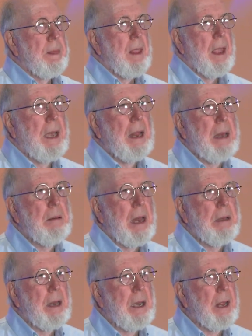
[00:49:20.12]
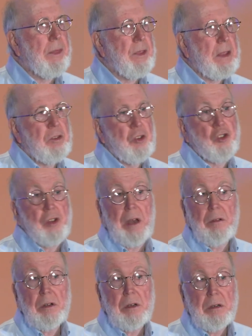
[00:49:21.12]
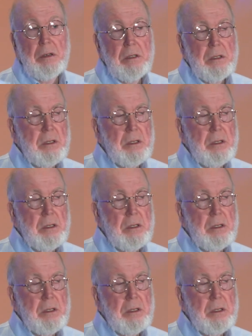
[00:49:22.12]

And, and, and I think the general